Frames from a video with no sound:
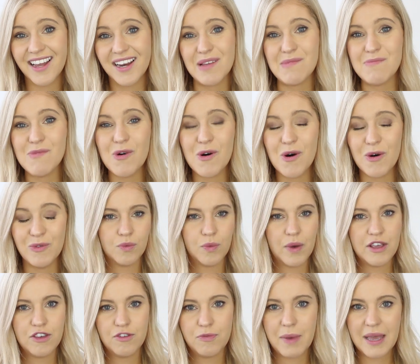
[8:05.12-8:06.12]
anymore.
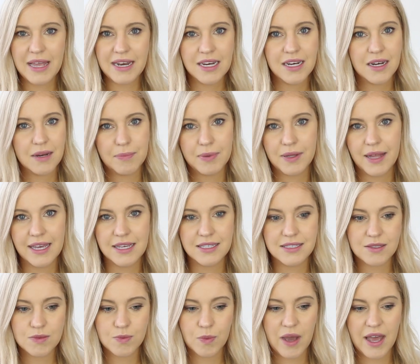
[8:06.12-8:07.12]
We've been in a
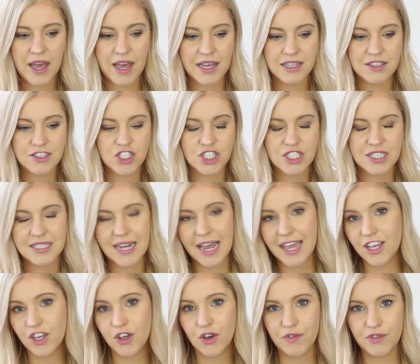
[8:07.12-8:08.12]
place where it's just
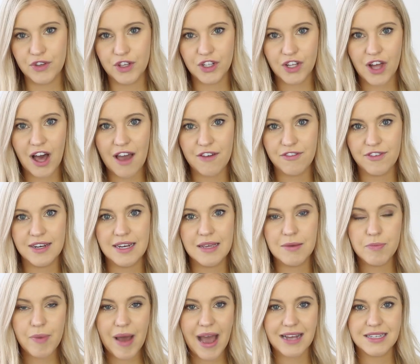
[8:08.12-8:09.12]
taking over your life and
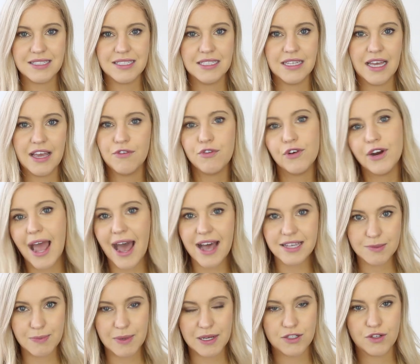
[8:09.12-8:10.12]
impacting every
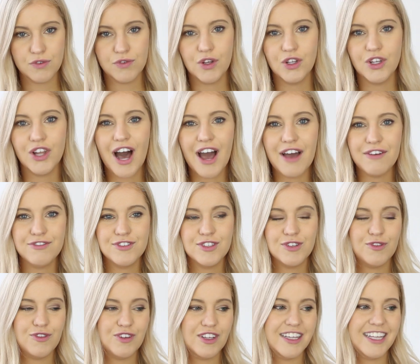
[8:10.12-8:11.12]
aspect of your life,
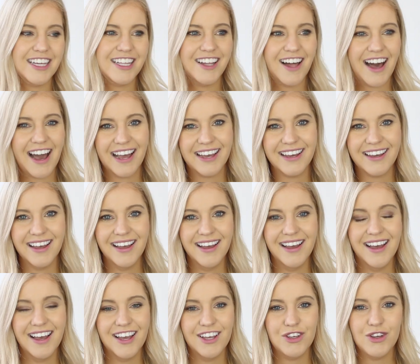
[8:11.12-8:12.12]
to feeling like
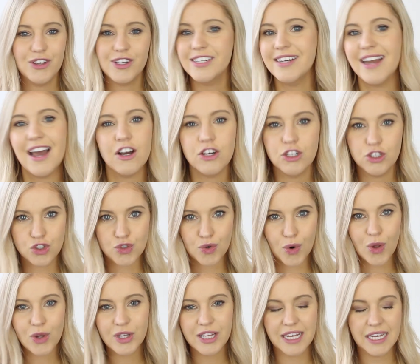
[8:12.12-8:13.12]
you can now
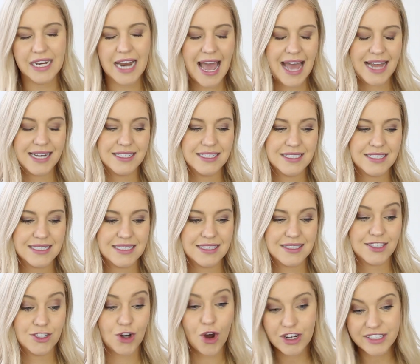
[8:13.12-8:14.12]
control it and
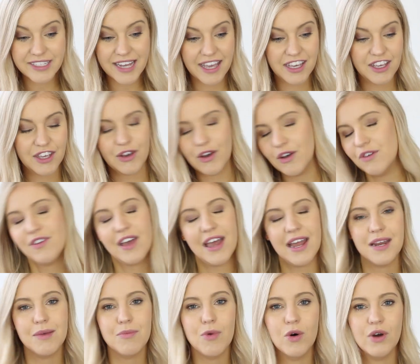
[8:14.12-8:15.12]
it's not taking over
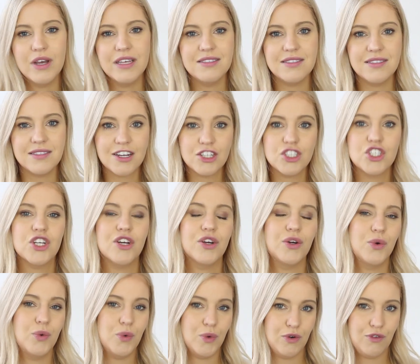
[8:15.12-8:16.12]
anymore is such a
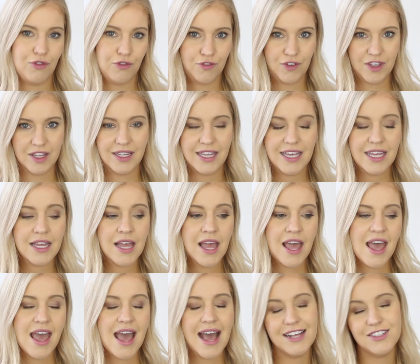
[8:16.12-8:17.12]
good feeling.
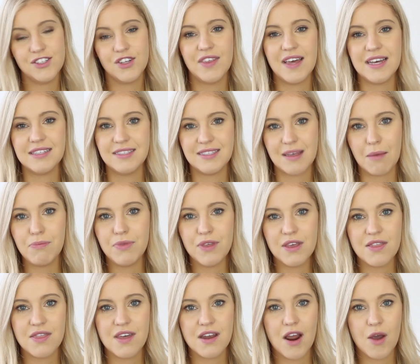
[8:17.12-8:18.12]
And so that's
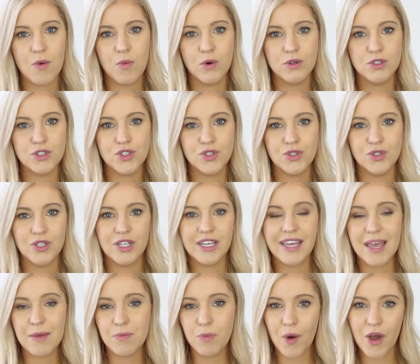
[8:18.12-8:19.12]
something that I want to
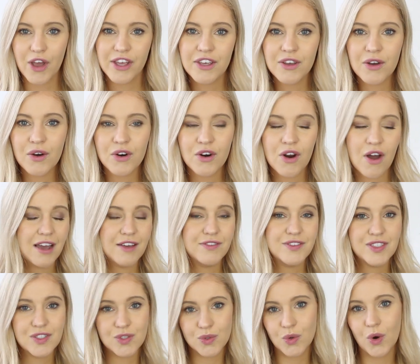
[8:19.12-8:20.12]
keep working on. I've
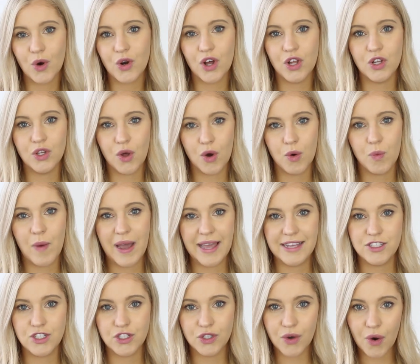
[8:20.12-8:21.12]
still got a long
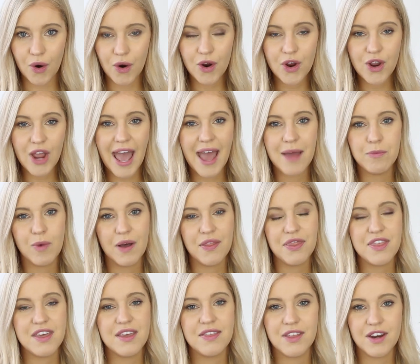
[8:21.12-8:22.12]
way to go, and
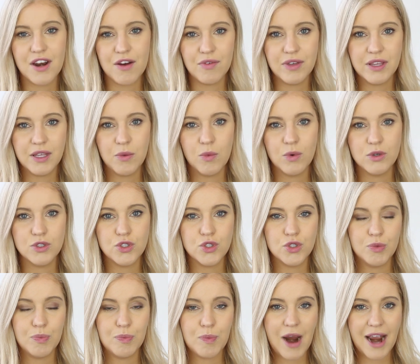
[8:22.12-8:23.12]
one thing that I really want
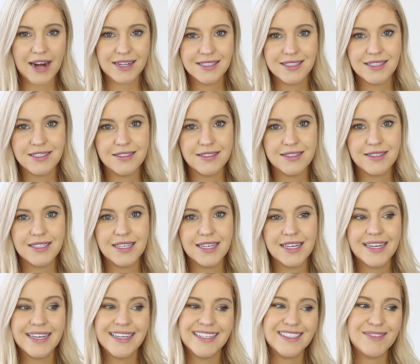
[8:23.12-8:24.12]
to practice this
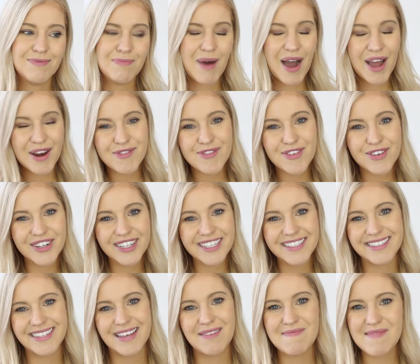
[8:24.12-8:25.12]
year is
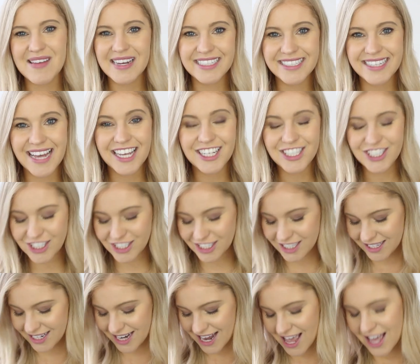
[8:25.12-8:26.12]
mindfulness and
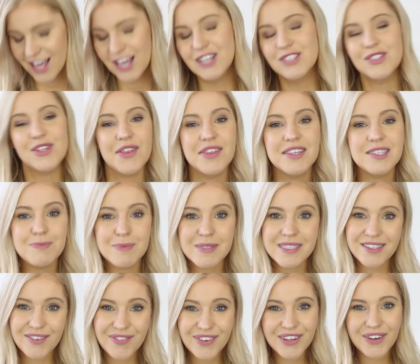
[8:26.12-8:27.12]
meditation. So the
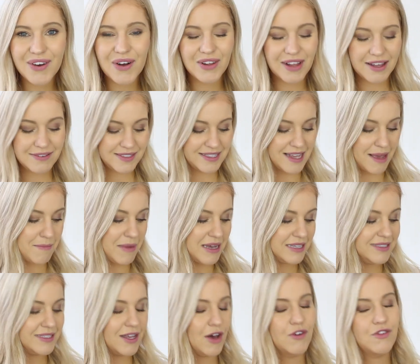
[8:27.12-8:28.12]
specific goal I've set
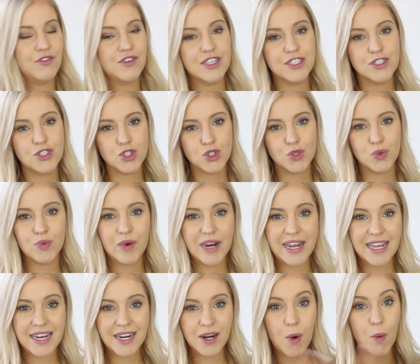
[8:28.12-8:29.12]
myself is to
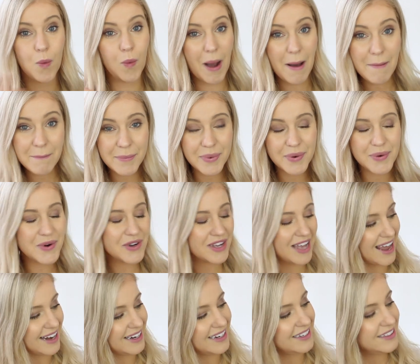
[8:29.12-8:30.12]
read 1 book,
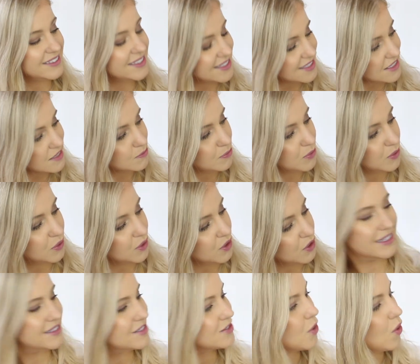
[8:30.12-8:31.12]
and it is this book.
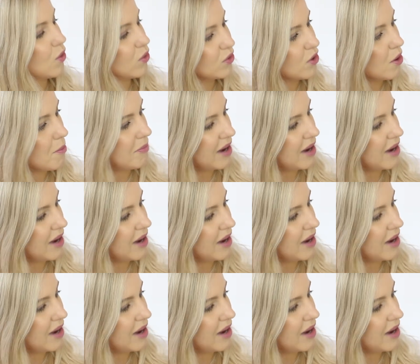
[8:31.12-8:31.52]
It's called